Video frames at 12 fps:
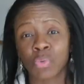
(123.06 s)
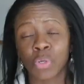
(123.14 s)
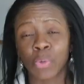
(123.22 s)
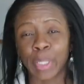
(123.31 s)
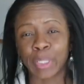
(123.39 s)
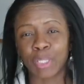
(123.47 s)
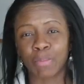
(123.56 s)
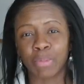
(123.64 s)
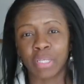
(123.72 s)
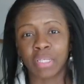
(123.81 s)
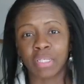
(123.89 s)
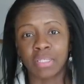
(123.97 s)
were going to
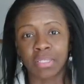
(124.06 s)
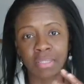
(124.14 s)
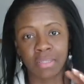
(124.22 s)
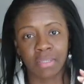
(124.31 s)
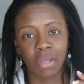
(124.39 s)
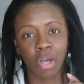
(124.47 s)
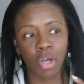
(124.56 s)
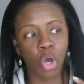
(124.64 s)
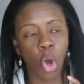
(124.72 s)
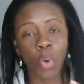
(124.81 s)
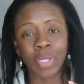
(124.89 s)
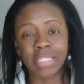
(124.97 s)
be
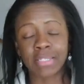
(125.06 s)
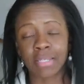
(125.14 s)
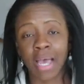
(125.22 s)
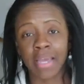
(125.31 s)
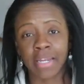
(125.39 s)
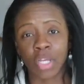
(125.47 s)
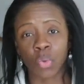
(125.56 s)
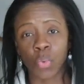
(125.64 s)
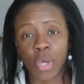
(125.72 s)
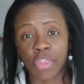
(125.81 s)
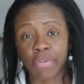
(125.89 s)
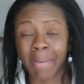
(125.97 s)
coinciding
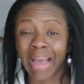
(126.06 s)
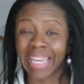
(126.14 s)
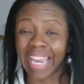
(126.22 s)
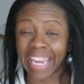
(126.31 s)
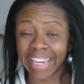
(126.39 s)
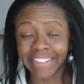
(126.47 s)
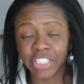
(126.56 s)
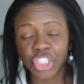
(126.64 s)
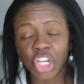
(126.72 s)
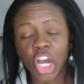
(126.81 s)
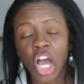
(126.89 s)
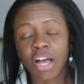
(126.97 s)
with my age.